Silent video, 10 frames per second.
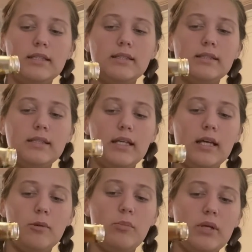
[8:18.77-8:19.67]
a
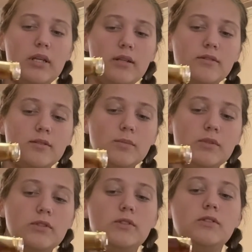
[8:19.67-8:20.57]
tad bit of some
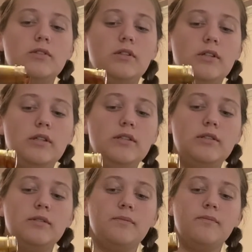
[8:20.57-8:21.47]
sauce
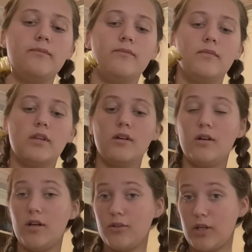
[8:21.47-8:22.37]

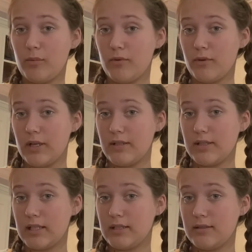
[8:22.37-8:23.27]
on top of the rice
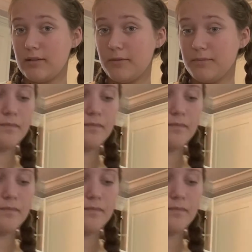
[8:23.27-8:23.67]
like so.